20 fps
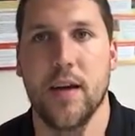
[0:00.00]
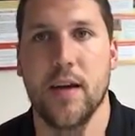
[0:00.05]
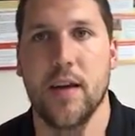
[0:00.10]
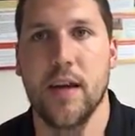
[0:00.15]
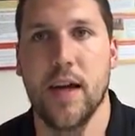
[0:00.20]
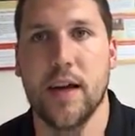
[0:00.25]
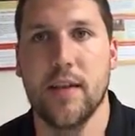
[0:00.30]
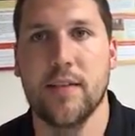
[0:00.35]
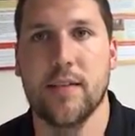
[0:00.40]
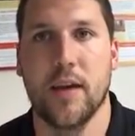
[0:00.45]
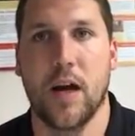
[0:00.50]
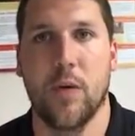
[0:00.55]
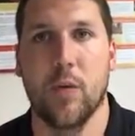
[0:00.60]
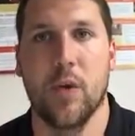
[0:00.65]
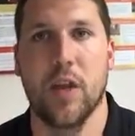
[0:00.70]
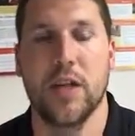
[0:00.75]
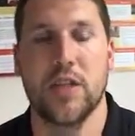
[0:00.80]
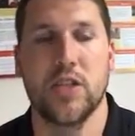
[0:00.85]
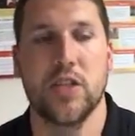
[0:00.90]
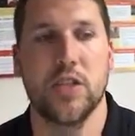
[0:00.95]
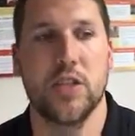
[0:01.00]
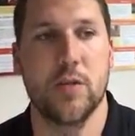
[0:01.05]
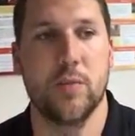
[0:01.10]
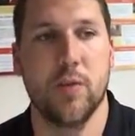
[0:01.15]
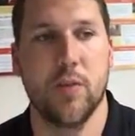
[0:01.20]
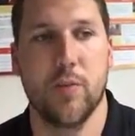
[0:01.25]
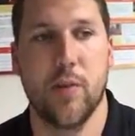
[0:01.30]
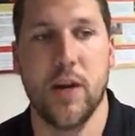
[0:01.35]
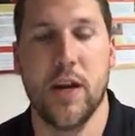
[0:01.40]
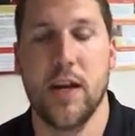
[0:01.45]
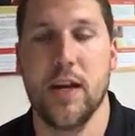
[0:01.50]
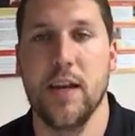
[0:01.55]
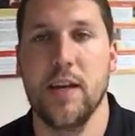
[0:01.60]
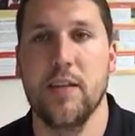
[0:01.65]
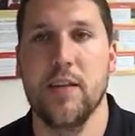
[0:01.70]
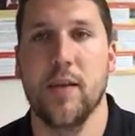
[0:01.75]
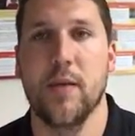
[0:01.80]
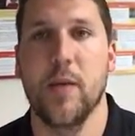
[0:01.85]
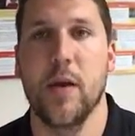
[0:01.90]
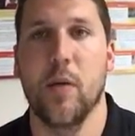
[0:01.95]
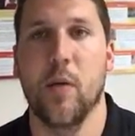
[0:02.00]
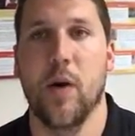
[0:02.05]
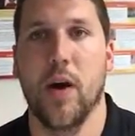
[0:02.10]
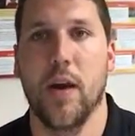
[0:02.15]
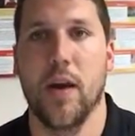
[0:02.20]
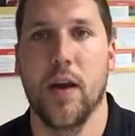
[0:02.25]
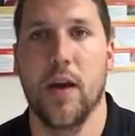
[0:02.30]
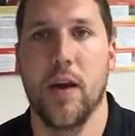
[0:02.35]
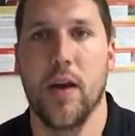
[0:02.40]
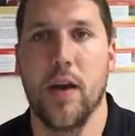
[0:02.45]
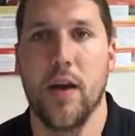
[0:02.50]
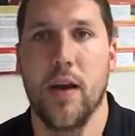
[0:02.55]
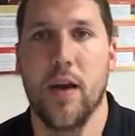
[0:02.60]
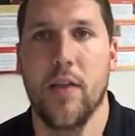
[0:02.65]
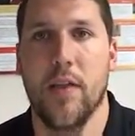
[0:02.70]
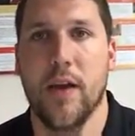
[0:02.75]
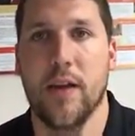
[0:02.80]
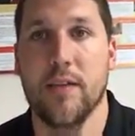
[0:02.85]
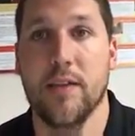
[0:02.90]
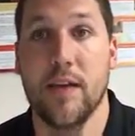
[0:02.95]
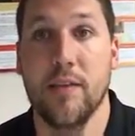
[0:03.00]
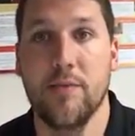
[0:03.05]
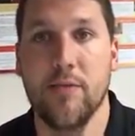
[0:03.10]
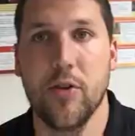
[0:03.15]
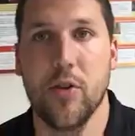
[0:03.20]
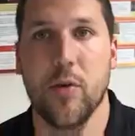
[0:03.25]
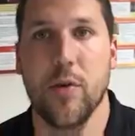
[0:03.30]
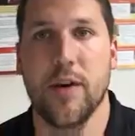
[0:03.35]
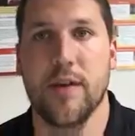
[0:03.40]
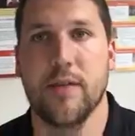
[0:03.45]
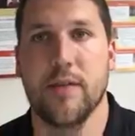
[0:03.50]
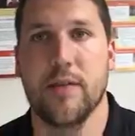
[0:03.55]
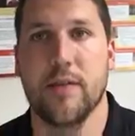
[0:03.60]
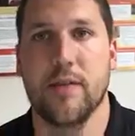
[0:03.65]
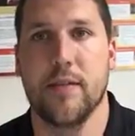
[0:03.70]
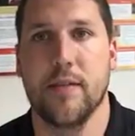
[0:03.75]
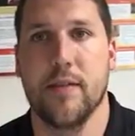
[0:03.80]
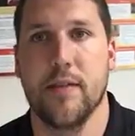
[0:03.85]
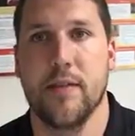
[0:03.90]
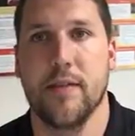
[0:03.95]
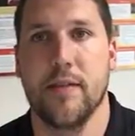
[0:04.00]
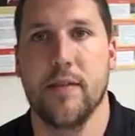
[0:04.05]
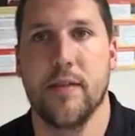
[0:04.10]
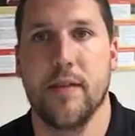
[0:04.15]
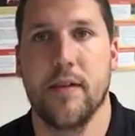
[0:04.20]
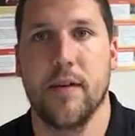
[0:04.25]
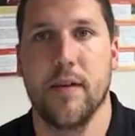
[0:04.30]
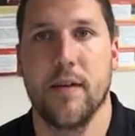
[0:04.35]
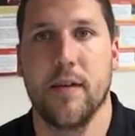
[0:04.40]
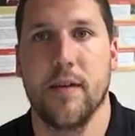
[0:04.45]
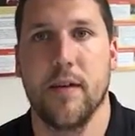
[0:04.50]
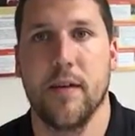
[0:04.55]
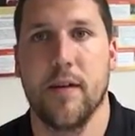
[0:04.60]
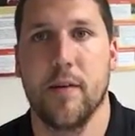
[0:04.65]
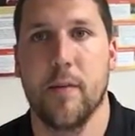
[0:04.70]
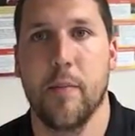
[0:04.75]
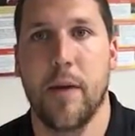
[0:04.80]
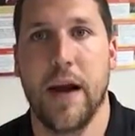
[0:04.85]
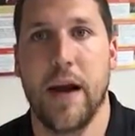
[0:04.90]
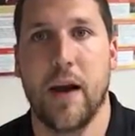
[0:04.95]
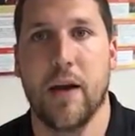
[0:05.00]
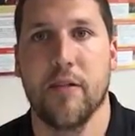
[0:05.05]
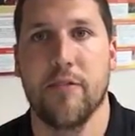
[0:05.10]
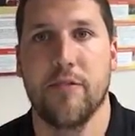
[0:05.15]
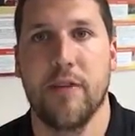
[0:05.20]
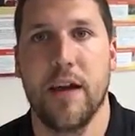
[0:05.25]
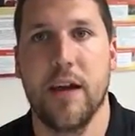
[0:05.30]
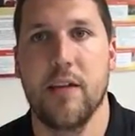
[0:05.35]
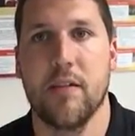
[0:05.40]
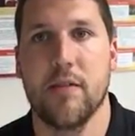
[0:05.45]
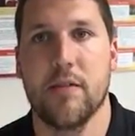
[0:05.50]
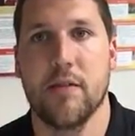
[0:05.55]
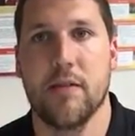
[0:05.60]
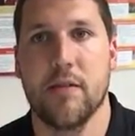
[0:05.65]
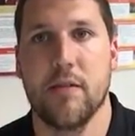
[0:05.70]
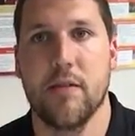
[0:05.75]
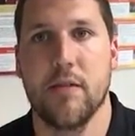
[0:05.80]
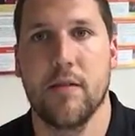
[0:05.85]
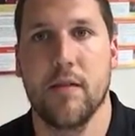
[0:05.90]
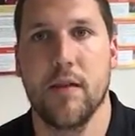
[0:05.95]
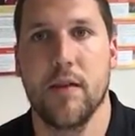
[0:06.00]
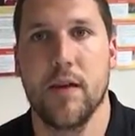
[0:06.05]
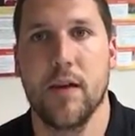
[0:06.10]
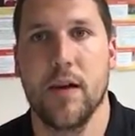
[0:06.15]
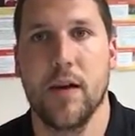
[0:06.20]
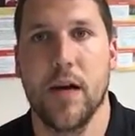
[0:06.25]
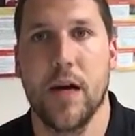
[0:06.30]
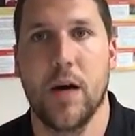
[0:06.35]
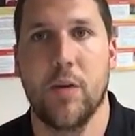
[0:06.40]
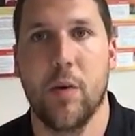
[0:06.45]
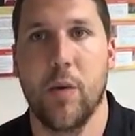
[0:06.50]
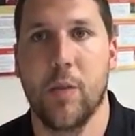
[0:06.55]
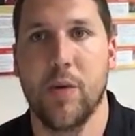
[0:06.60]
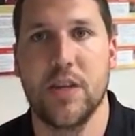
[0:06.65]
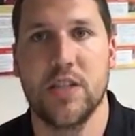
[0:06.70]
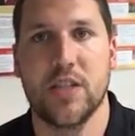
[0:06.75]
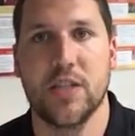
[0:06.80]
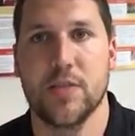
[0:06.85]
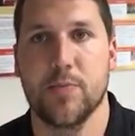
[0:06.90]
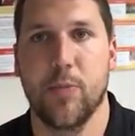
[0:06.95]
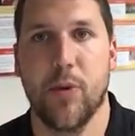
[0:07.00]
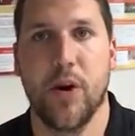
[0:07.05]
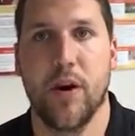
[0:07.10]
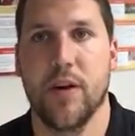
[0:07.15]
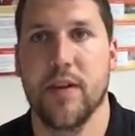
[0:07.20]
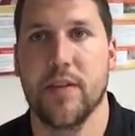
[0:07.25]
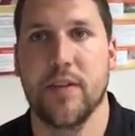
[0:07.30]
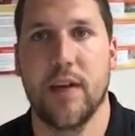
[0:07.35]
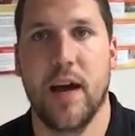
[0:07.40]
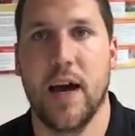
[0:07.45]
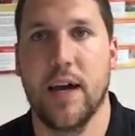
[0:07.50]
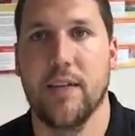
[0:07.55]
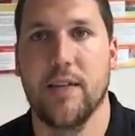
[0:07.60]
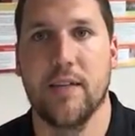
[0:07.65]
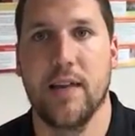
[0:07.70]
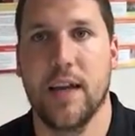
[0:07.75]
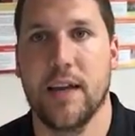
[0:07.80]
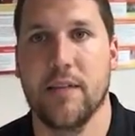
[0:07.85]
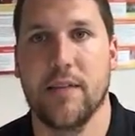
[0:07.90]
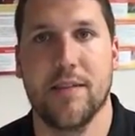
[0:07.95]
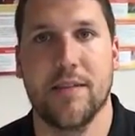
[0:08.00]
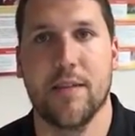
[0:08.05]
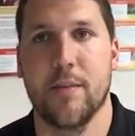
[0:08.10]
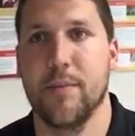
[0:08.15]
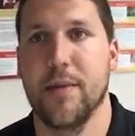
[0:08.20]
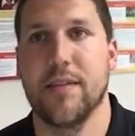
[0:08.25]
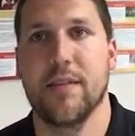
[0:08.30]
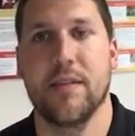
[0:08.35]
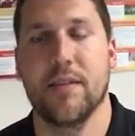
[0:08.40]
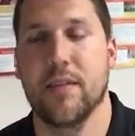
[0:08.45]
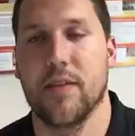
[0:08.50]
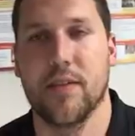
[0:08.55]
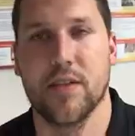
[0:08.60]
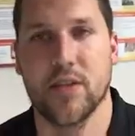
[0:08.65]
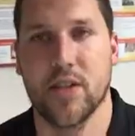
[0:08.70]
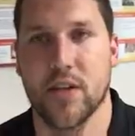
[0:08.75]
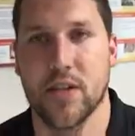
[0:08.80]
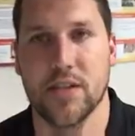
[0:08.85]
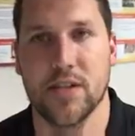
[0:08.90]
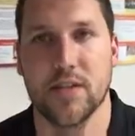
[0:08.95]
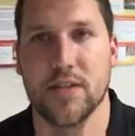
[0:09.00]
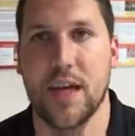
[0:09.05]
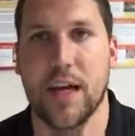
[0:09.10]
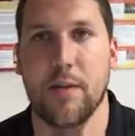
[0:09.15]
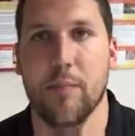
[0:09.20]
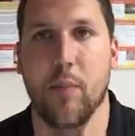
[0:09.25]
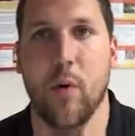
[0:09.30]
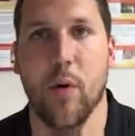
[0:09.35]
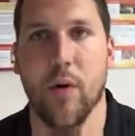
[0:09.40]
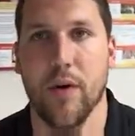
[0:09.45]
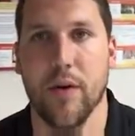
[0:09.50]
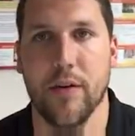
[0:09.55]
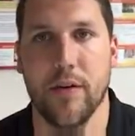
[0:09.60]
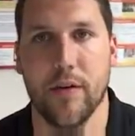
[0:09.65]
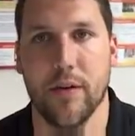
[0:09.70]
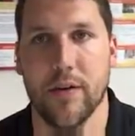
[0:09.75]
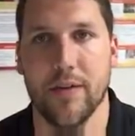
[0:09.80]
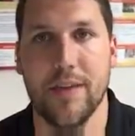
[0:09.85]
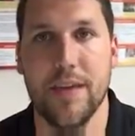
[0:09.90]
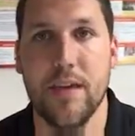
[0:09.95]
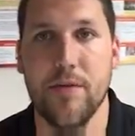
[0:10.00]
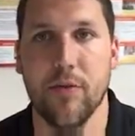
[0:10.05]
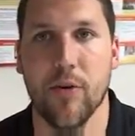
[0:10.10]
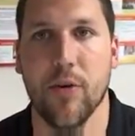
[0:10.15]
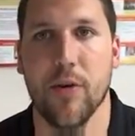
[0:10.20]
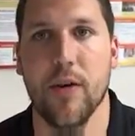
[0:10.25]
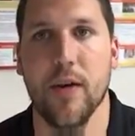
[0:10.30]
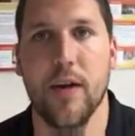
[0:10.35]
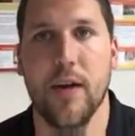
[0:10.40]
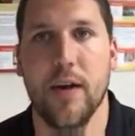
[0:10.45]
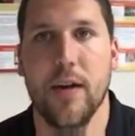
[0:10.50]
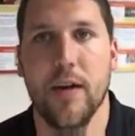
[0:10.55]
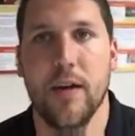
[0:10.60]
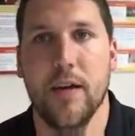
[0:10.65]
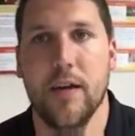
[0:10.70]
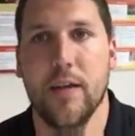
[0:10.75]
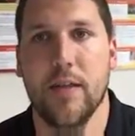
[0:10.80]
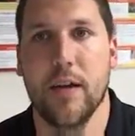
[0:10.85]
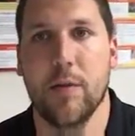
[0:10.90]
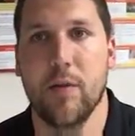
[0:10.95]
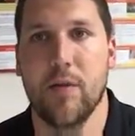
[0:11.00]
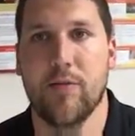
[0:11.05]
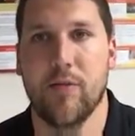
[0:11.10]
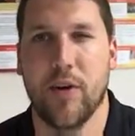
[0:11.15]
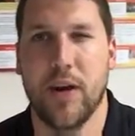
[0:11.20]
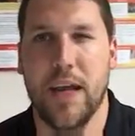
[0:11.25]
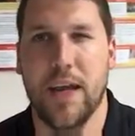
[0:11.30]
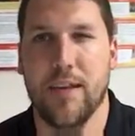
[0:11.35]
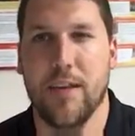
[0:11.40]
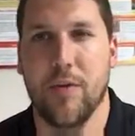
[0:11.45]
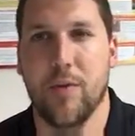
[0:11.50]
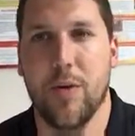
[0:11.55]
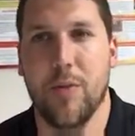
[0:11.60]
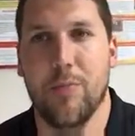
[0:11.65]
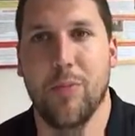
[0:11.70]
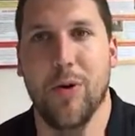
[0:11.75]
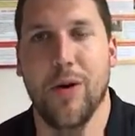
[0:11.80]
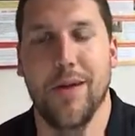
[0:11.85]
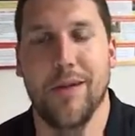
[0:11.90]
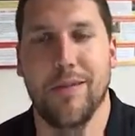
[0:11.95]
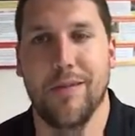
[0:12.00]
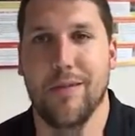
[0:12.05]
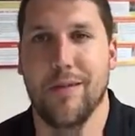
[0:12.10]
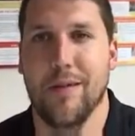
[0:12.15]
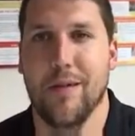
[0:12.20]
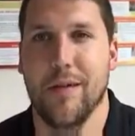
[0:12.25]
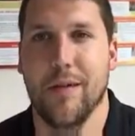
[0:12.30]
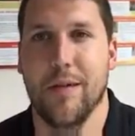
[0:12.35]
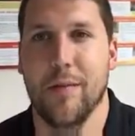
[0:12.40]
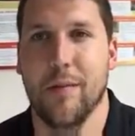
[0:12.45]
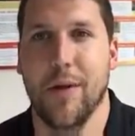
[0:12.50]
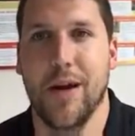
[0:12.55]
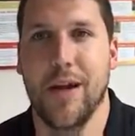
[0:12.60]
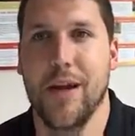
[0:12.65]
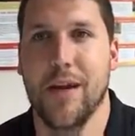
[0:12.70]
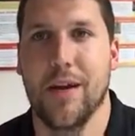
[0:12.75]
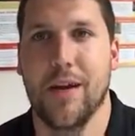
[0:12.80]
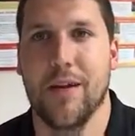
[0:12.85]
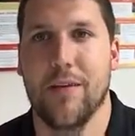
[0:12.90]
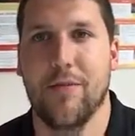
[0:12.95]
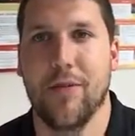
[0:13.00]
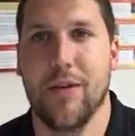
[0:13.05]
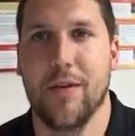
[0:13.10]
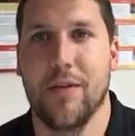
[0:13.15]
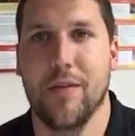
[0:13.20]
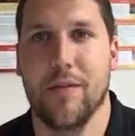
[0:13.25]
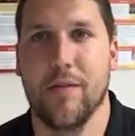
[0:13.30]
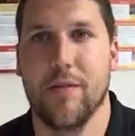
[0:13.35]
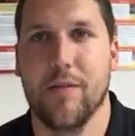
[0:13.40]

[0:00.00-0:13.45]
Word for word: Yes, our relationship with money needs to be one that is influenced by our faith. And when we just put it aside and say it's just the business of the church, it's not important or it's evil, then we forget and we put money in a different